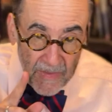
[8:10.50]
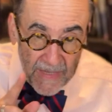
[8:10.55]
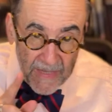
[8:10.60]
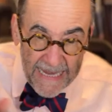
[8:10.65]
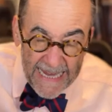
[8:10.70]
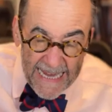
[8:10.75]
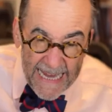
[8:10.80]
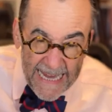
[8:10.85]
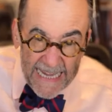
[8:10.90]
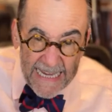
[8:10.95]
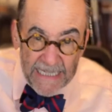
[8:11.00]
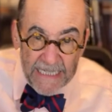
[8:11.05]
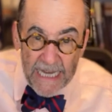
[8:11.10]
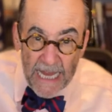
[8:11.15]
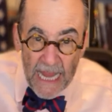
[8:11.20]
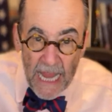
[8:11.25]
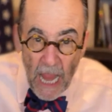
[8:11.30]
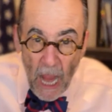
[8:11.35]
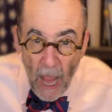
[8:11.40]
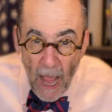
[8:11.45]
It is
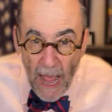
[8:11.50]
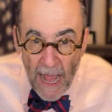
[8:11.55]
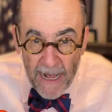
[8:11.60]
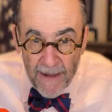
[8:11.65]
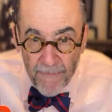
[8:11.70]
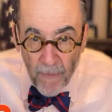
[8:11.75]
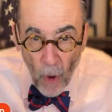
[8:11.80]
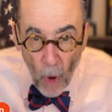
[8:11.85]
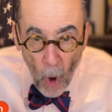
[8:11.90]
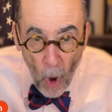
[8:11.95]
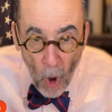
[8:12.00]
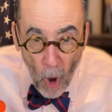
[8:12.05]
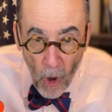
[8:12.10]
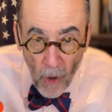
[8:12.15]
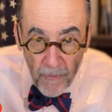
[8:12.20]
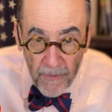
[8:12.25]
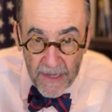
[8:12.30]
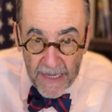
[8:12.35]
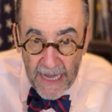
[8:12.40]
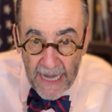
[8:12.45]
out of all
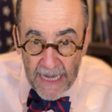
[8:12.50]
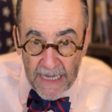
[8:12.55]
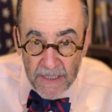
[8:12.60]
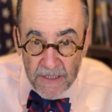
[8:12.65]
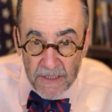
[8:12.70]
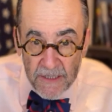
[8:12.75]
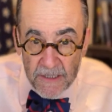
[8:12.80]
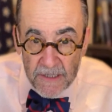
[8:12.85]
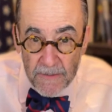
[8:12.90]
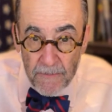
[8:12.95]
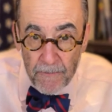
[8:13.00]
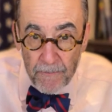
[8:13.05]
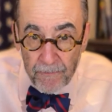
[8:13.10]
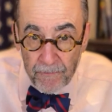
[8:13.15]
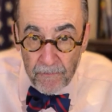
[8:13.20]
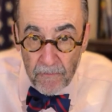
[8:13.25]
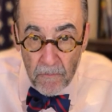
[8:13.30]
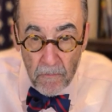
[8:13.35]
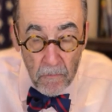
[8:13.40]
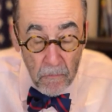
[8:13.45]
the cases,
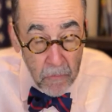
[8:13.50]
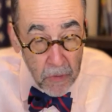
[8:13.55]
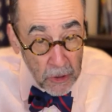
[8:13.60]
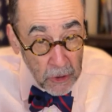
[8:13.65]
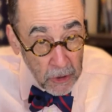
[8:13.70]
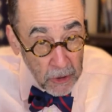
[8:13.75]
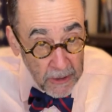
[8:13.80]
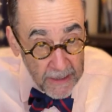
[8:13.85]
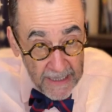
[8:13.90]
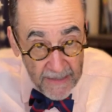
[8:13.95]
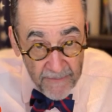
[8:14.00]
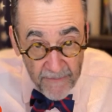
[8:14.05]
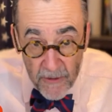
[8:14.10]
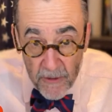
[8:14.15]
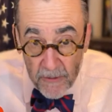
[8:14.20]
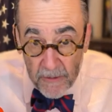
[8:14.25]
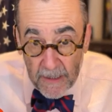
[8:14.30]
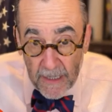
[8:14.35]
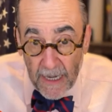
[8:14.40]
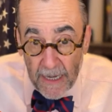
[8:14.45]
believe it
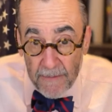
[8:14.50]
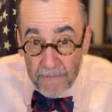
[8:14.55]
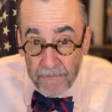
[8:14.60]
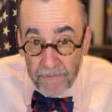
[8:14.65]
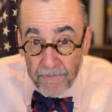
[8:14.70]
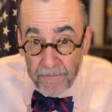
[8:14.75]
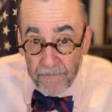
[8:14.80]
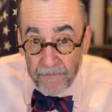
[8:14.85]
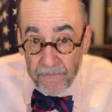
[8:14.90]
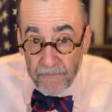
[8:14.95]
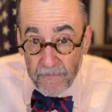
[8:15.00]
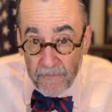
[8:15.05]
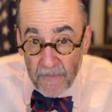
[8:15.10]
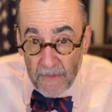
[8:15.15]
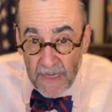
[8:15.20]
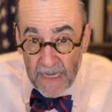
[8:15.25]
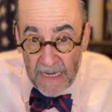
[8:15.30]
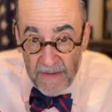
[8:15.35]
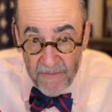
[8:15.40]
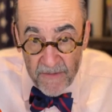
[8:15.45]
or not,
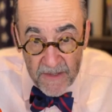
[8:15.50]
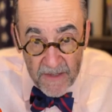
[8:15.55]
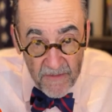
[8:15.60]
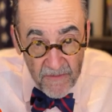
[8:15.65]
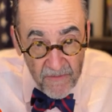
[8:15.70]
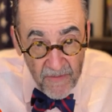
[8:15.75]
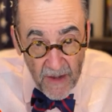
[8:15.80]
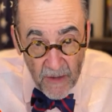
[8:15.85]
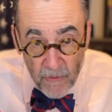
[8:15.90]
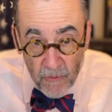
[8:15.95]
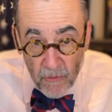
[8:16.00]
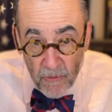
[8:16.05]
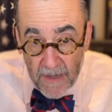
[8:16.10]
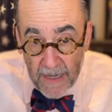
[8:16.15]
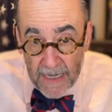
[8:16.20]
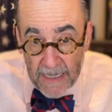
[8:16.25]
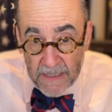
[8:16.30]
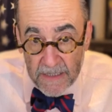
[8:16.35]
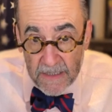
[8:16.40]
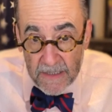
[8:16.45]
even the federal
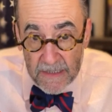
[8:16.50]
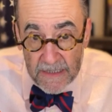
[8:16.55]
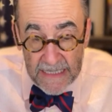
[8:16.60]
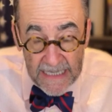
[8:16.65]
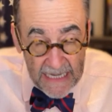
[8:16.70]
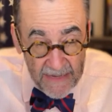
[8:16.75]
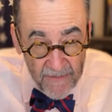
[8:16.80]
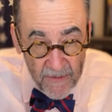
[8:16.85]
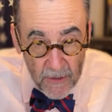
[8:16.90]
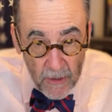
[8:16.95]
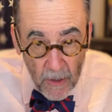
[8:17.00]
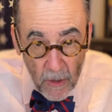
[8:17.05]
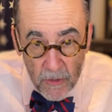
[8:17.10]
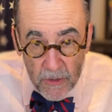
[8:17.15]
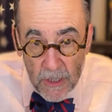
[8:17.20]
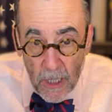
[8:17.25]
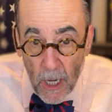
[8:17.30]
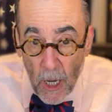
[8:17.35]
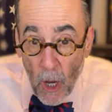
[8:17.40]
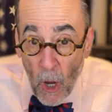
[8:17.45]
cases, even those,
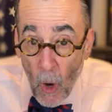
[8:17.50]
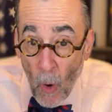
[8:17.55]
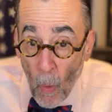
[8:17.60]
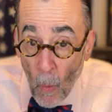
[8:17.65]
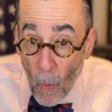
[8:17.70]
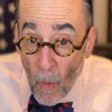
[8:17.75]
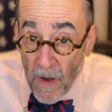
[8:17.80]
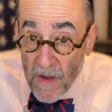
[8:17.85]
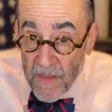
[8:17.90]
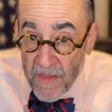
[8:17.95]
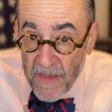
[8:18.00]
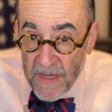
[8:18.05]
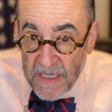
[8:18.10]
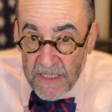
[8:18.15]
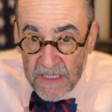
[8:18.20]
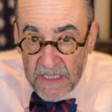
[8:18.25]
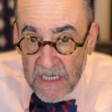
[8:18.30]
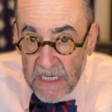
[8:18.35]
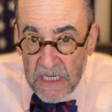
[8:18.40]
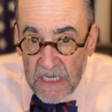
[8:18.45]
what
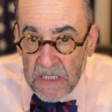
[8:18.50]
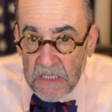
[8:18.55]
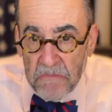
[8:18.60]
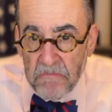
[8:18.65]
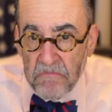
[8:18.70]
this is,